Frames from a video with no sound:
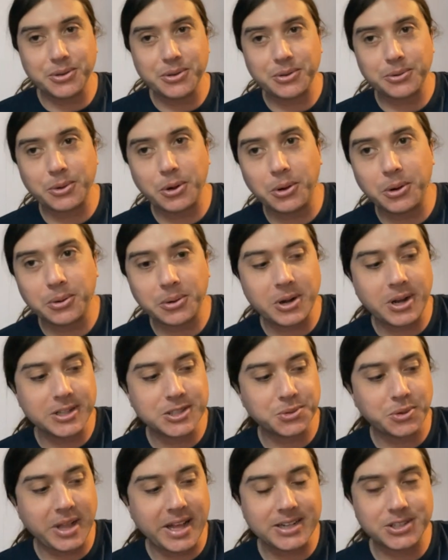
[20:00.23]
the rollerons
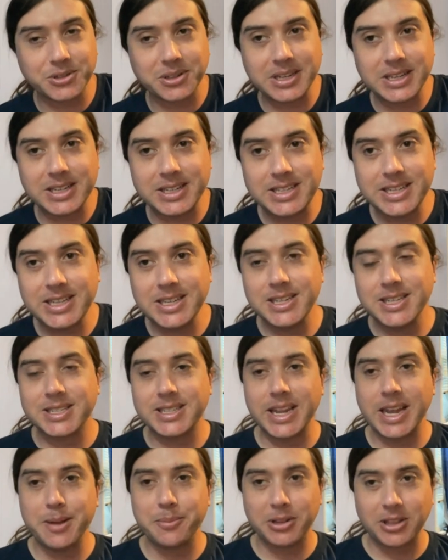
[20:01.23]
will actually
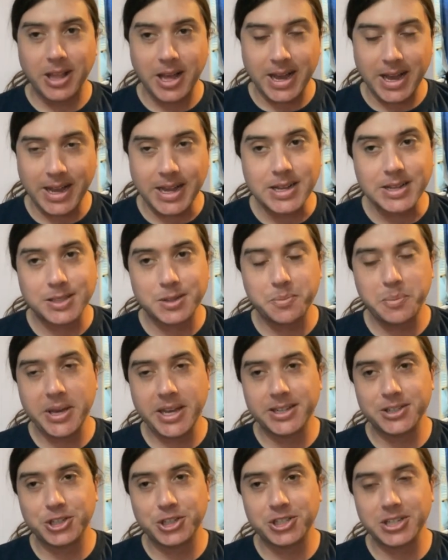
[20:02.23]
destabilize
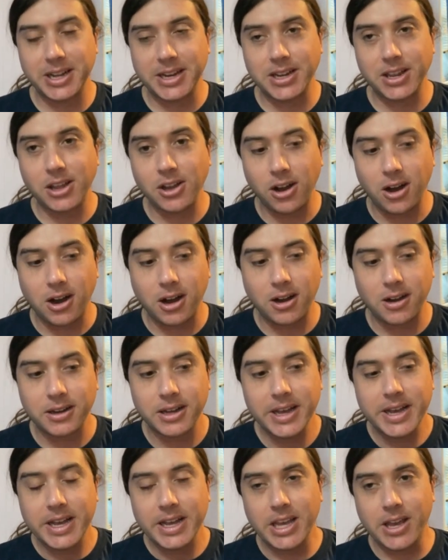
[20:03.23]
pitch and yaw
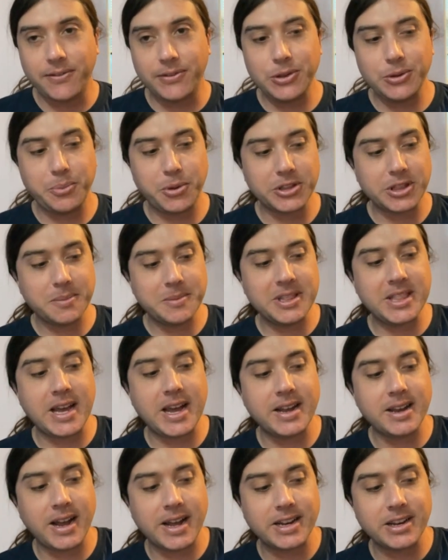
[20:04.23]
if you put them at
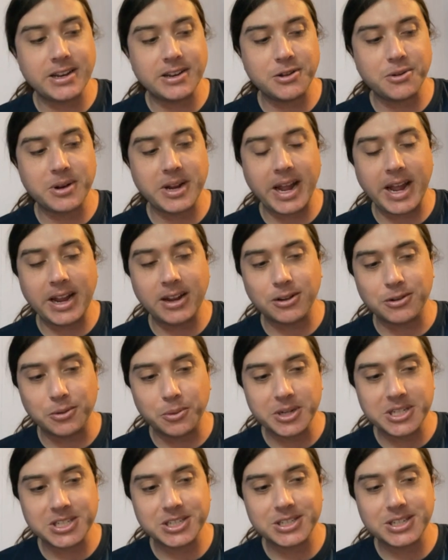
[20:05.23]
that 90 degree angle,
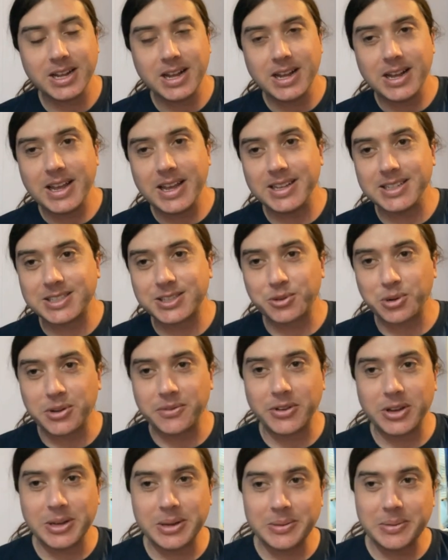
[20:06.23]
which is sort of
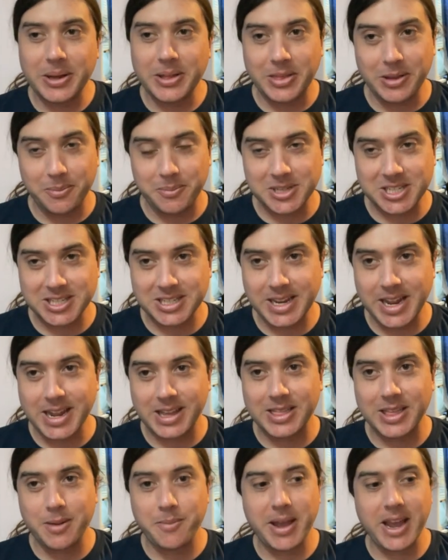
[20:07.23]
a, I think, mistake
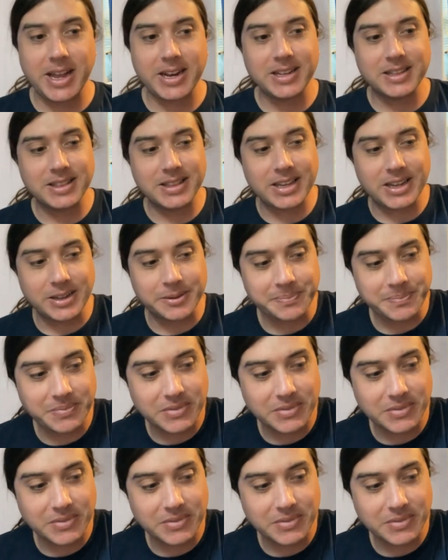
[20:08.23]
they made in the